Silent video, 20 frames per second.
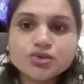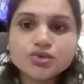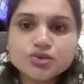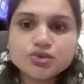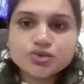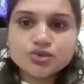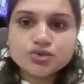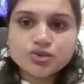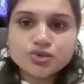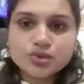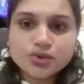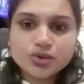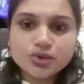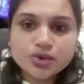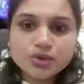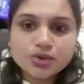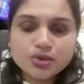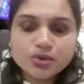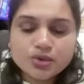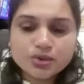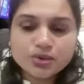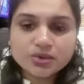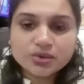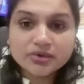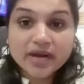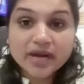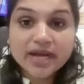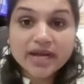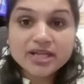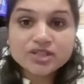to
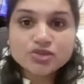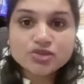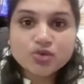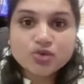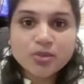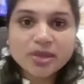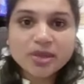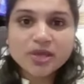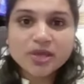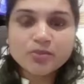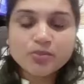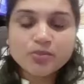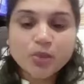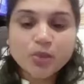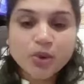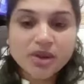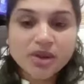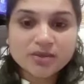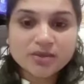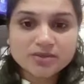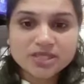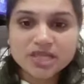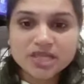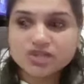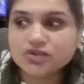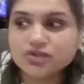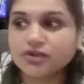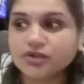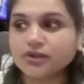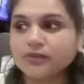write so many poems
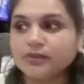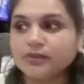actually.